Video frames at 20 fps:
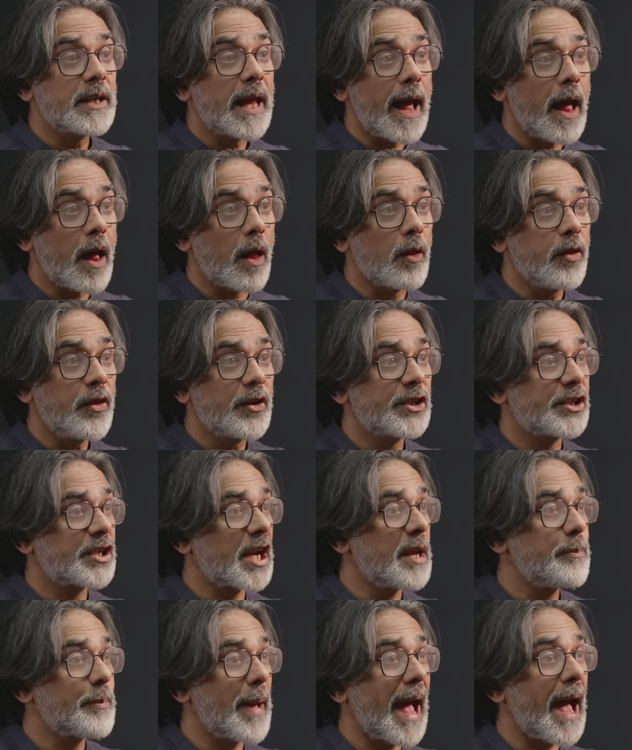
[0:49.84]
and health
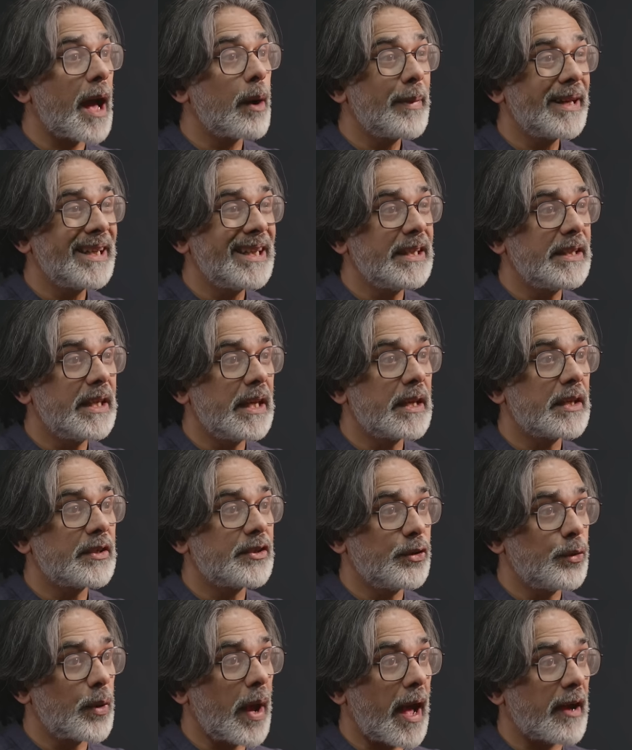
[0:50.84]
shape how many
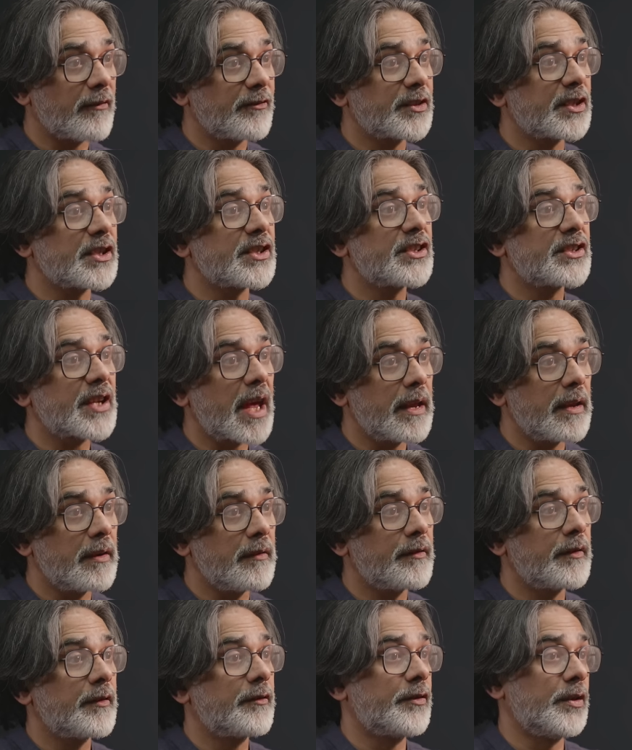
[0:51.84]
years you have to save
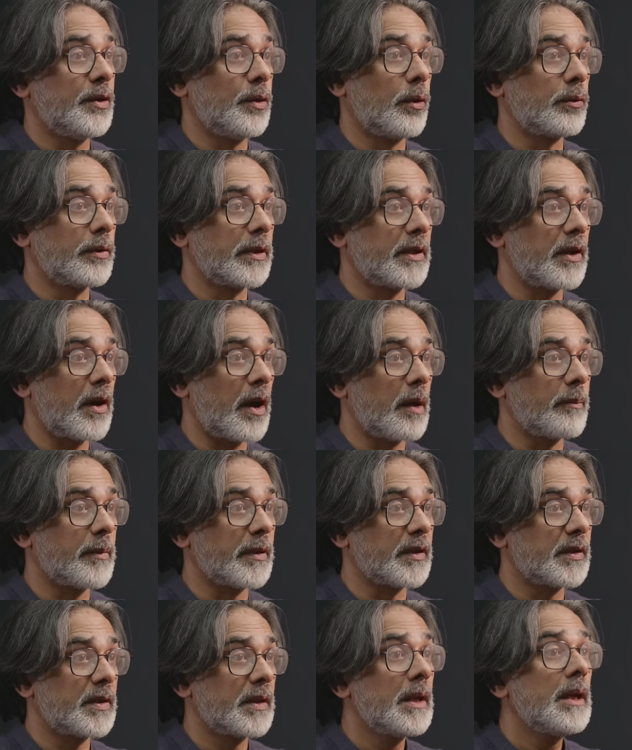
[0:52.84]
for your
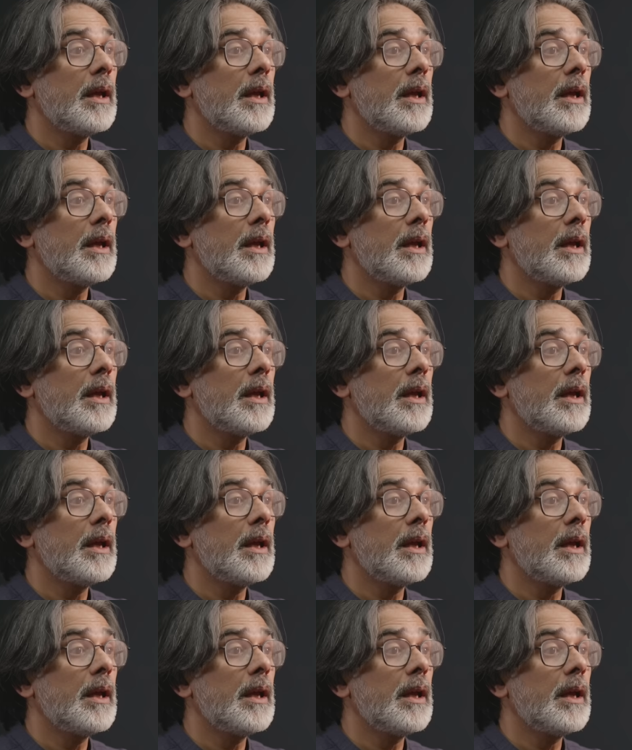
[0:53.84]
retirement